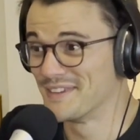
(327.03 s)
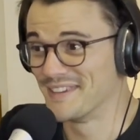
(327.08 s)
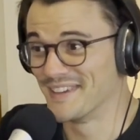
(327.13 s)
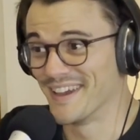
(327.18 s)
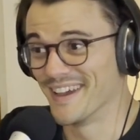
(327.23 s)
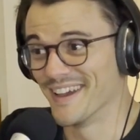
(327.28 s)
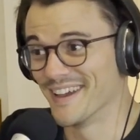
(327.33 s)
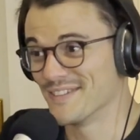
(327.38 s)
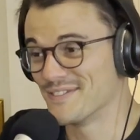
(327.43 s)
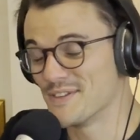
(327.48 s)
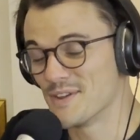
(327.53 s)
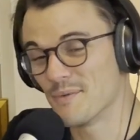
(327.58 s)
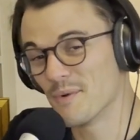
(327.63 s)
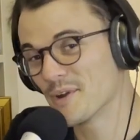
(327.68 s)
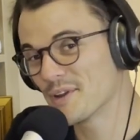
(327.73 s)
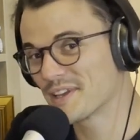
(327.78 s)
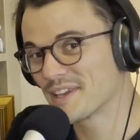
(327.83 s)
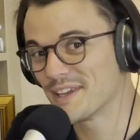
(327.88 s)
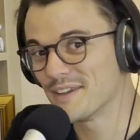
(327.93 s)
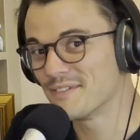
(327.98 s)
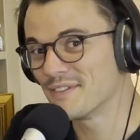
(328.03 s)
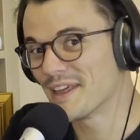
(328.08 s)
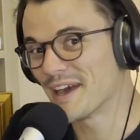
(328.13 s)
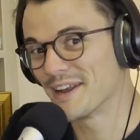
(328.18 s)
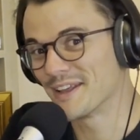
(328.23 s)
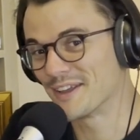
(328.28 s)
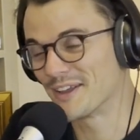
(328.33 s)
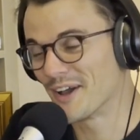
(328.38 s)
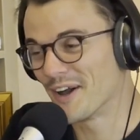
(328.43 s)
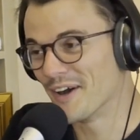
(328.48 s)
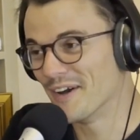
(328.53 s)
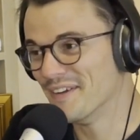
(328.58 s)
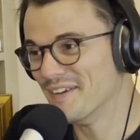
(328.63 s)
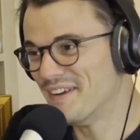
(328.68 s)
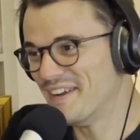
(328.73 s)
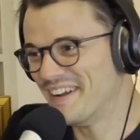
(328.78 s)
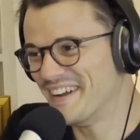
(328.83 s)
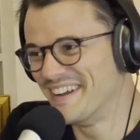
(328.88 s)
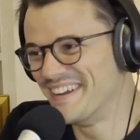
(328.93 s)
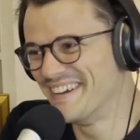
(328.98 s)
if you want to give that a go,
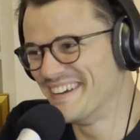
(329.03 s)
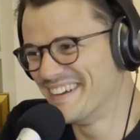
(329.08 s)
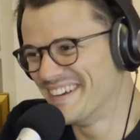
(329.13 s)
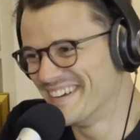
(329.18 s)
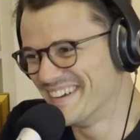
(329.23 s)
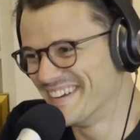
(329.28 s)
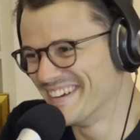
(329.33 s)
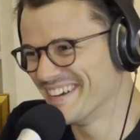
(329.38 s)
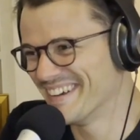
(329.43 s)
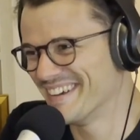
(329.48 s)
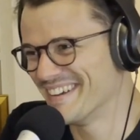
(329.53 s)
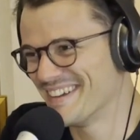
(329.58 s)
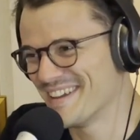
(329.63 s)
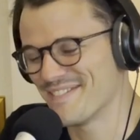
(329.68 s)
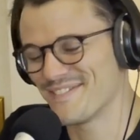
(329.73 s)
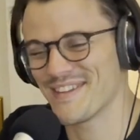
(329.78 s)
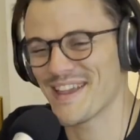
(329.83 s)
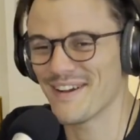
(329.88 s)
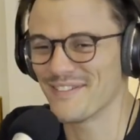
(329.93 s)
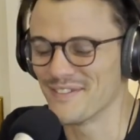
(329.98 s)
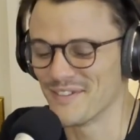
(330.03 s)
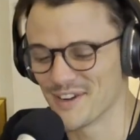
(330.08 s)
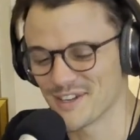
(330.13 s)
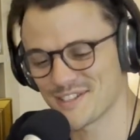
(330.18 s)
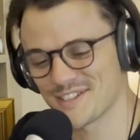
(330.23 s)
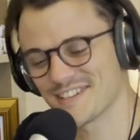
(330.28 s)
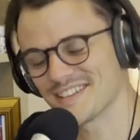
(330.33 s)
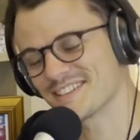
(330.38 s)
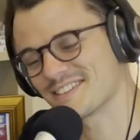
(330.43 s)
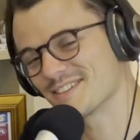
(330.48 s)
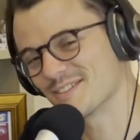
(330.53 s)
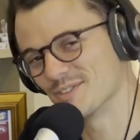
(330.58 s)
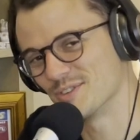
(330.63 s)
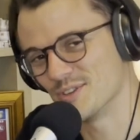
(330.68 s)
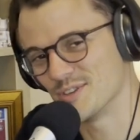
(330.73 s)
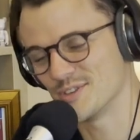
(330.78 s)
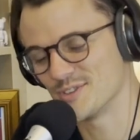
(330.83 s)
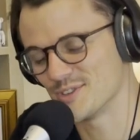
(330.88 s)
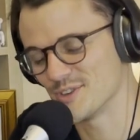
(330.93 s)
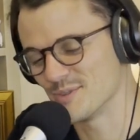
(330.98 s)
if you haven't watched us on
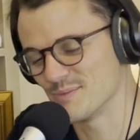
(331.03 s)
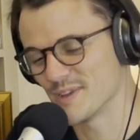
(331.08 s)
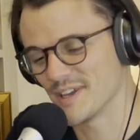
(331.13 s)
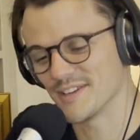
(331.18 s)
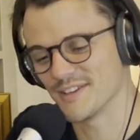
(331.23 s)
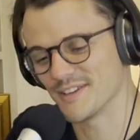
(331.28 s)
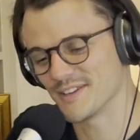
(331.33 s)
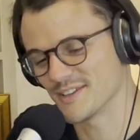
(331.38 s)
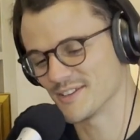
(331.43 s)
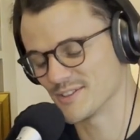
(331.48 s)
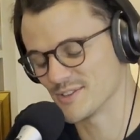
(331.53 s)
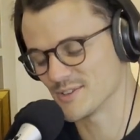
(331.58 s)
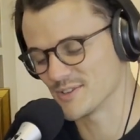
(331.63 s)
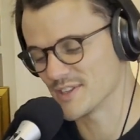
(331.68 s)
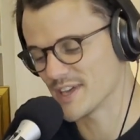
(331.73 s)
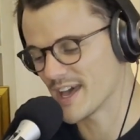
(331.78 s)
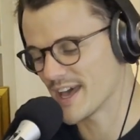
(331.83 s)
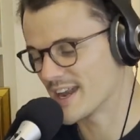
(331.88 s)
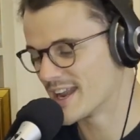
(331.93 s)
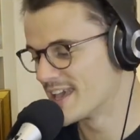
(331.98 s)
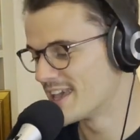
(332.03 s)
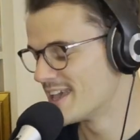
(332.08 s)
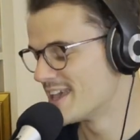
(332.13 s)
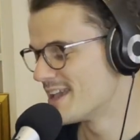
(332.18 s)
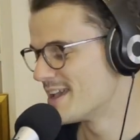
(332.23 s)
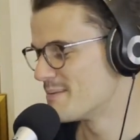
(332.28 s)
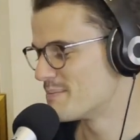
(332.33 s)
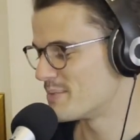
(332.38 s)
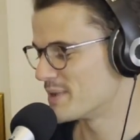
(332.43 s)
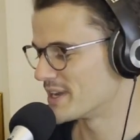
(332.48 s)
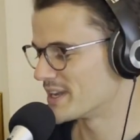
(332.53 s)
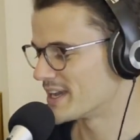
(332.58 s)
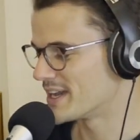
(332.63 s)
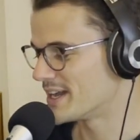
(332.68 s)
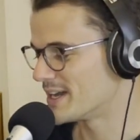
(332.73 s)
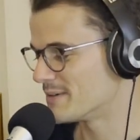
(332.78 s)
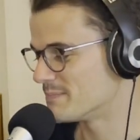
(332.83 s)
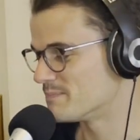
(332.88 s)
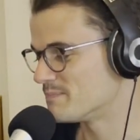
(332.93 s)
YouTube yet, you can do that. But I